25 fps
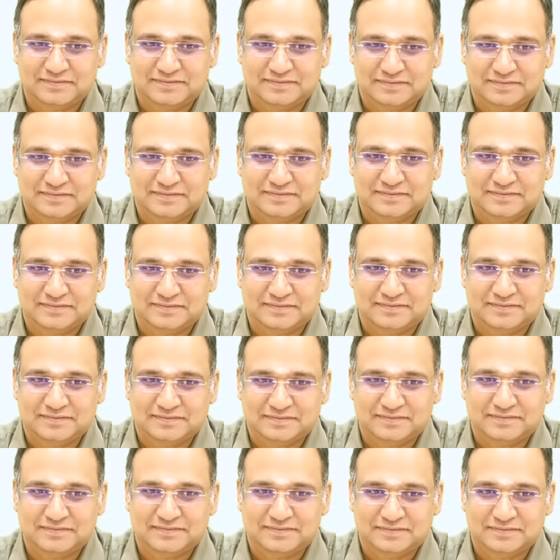
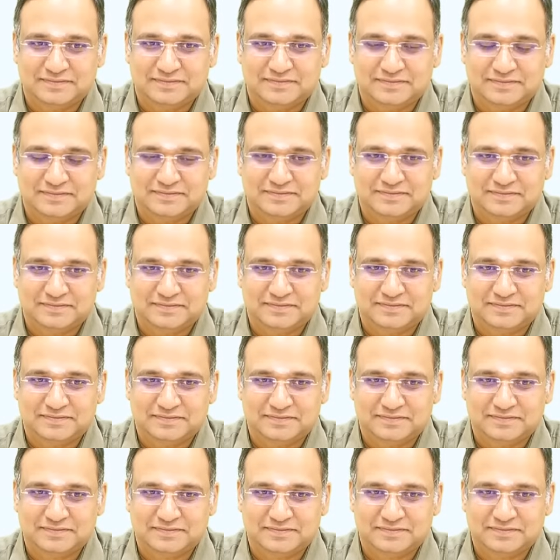
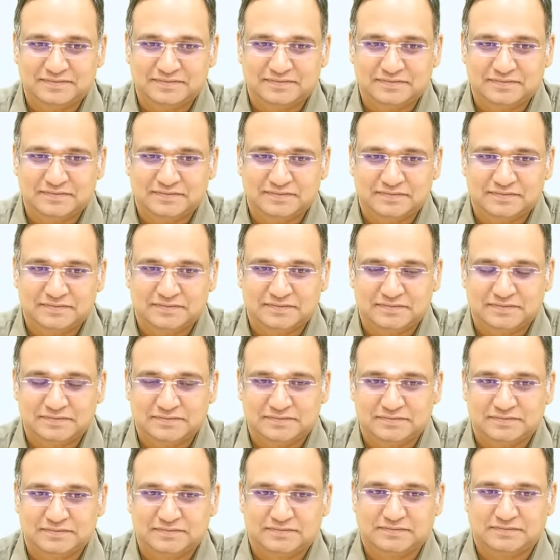
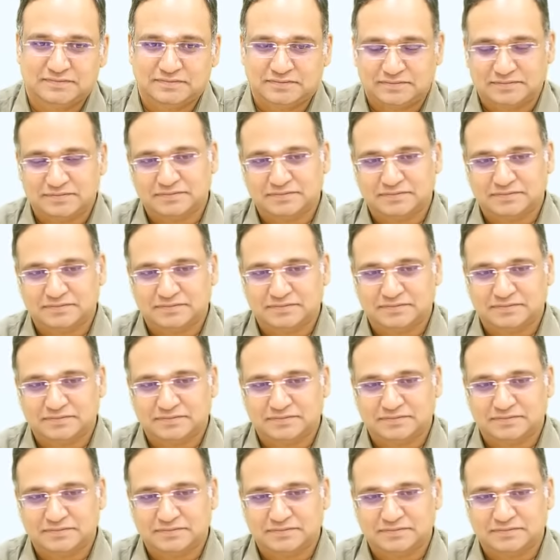(not speaking)